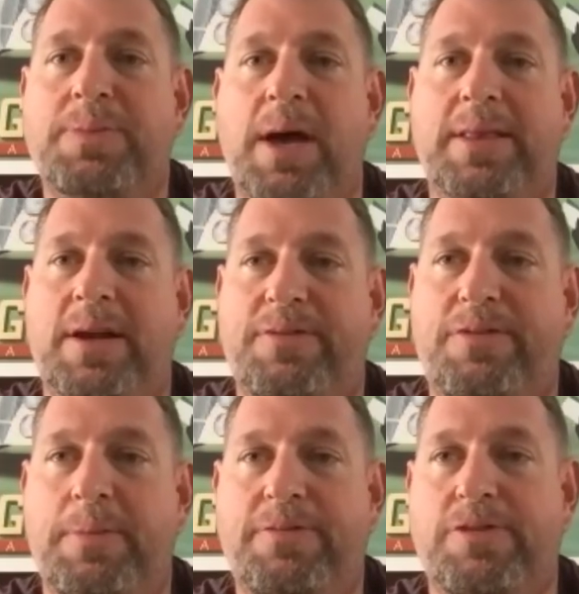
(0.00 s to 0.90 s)
That did it
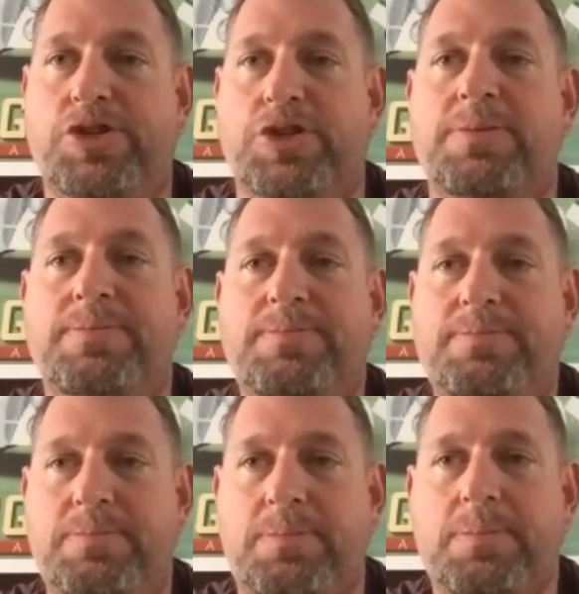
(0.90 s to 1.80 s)
for me for sure.
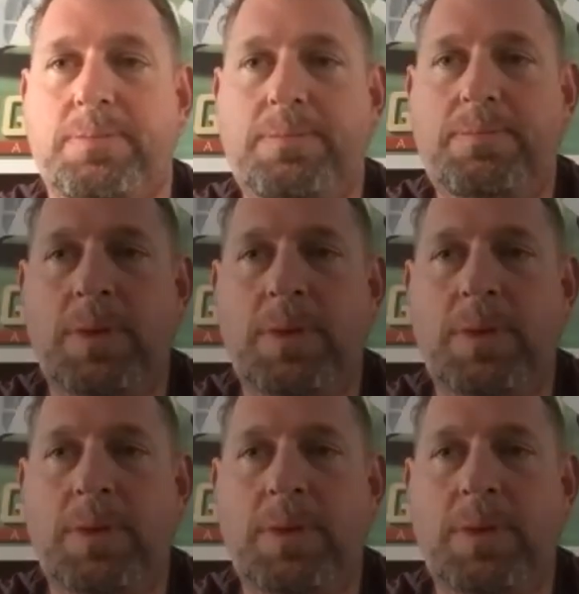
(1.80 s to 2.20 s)
For sure.